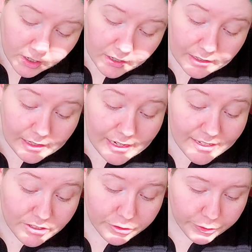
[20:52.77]
knee
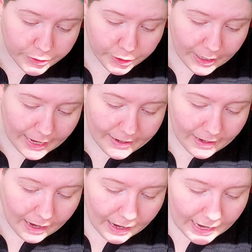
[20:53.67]
scooter, and
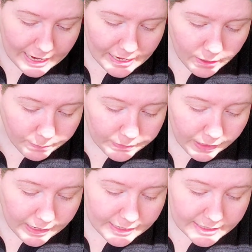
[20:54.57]
I
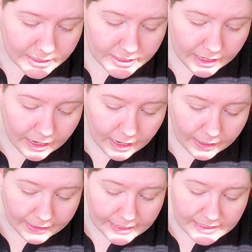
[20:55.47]
obliged
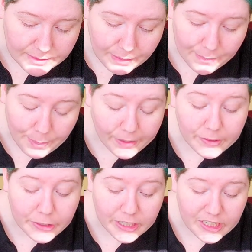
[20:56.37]
against my
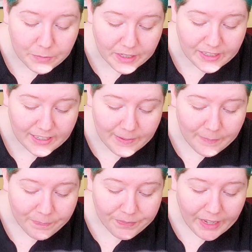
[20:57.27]
better judgment.
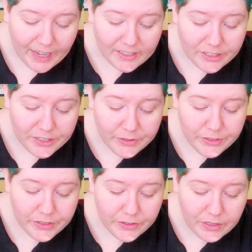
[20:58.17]
It's too
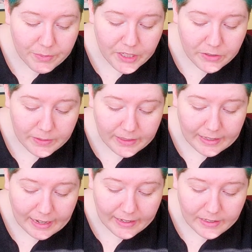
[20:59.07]
soon to be doing
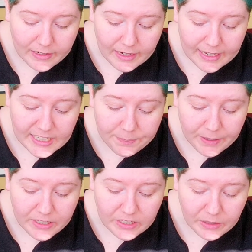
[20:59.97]
that,
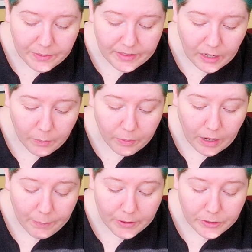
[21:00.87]
especially without
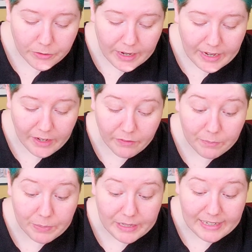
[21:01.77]
proper training
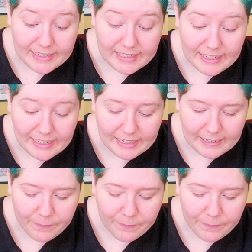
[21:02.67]
from PT.